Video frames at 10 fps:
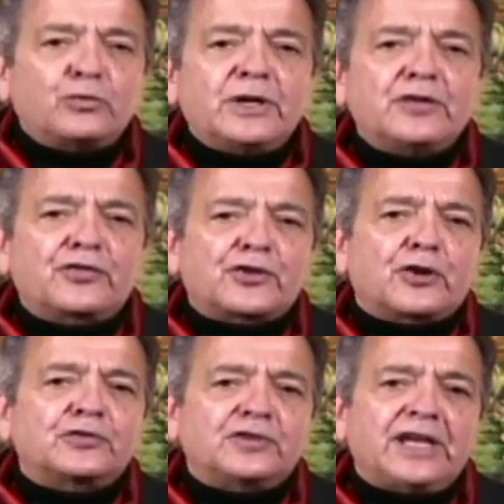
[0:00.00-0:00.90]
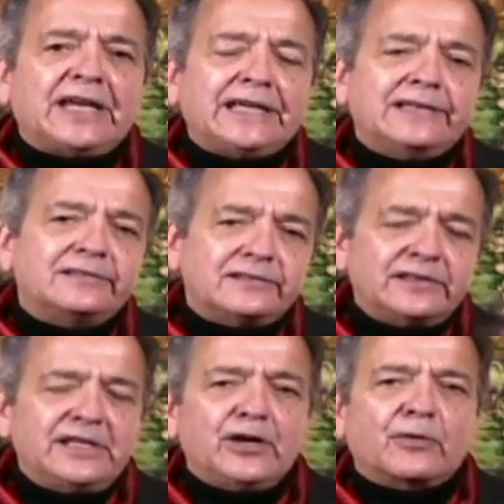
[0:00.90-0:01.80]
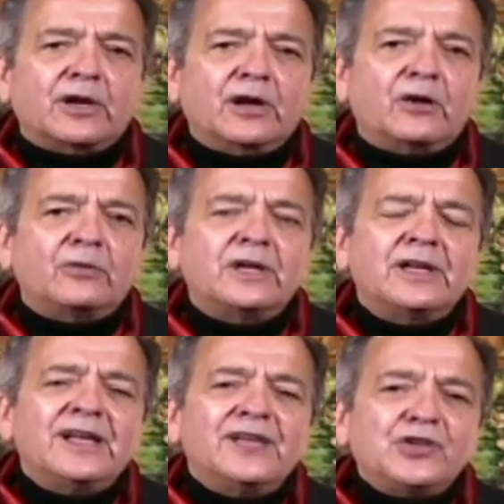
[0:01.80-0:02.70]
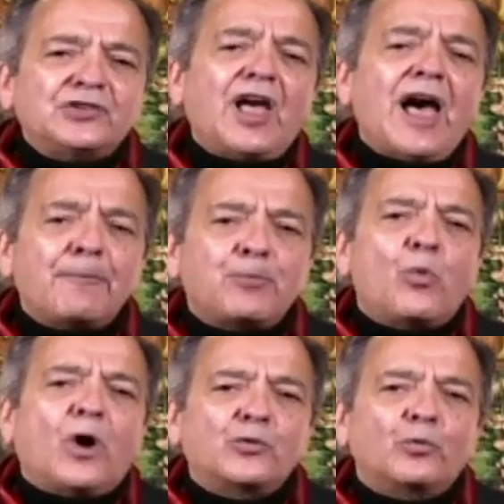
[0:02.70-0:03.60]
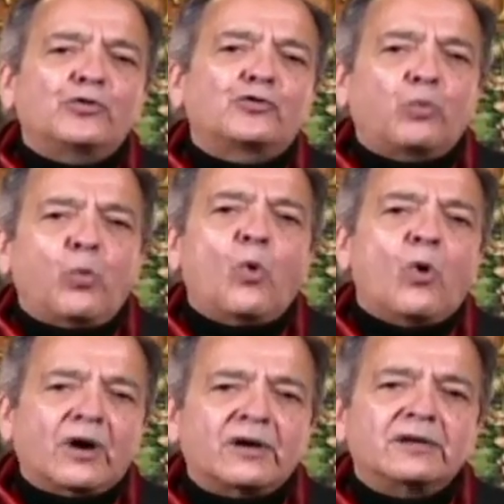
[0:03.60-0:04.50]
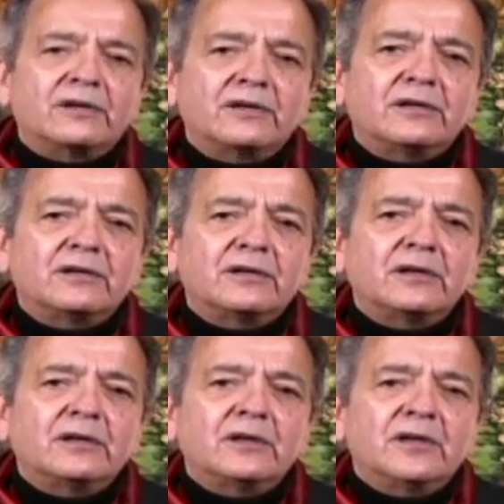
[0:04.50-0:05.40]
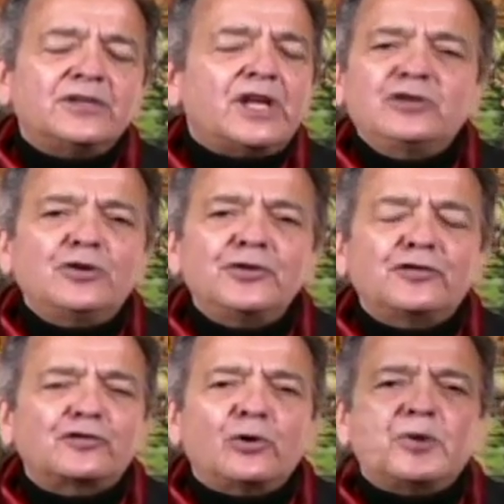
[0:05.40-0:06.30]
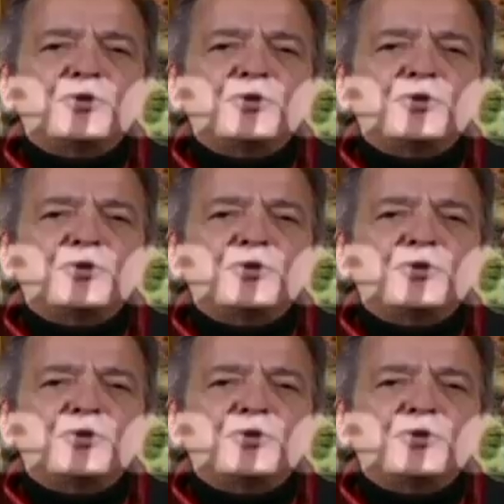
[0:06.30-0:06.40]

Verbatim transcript: 2013, a year ago. The top one was war. They do this